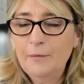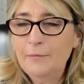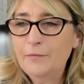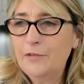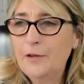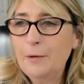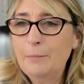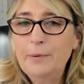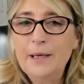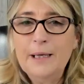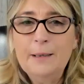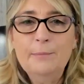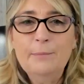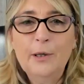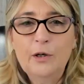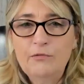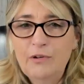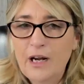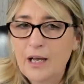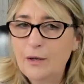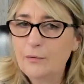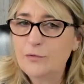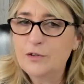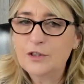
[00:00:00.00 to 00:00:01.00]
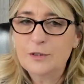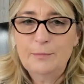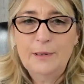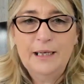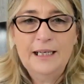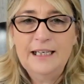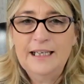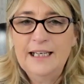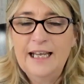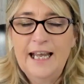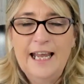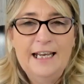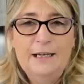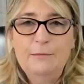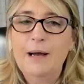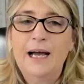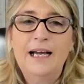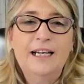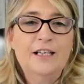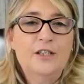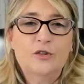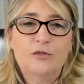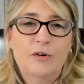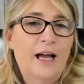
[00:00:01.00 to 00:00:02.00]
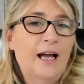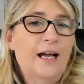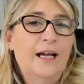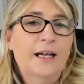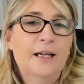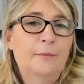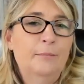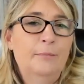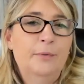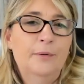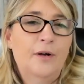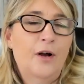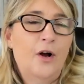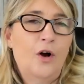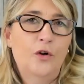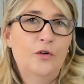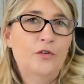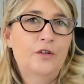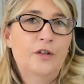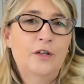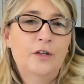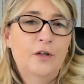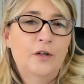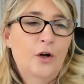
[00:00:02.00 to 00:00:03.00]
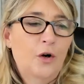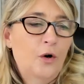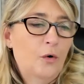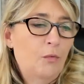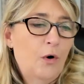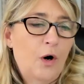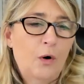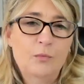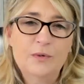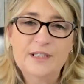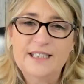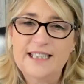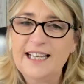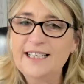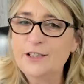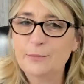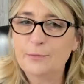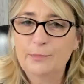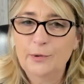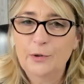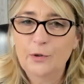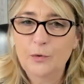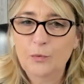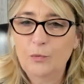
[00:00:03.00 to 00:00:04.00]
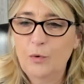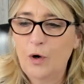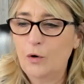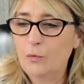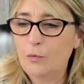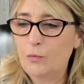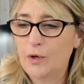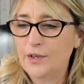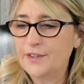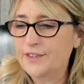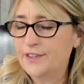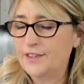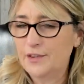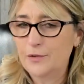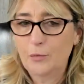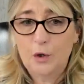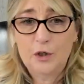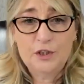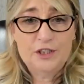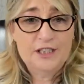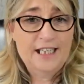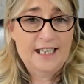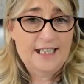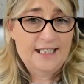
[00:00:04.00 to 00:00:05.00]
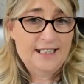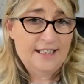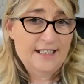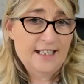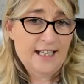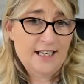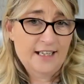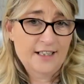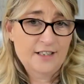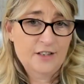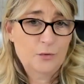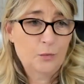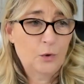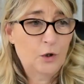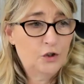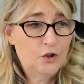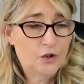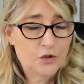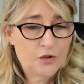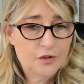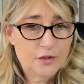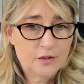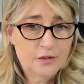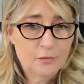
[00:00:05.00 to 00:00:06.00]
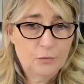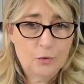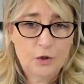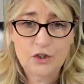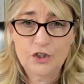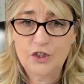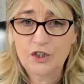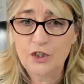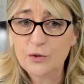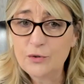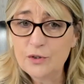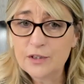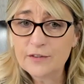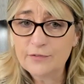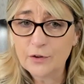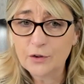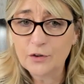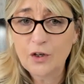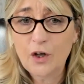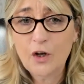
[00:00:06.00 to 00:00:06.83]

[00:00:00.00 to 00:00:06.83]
the people around me in my tribe on what was edible, what wasn't, what tastes nice, what doesn't, what's useful,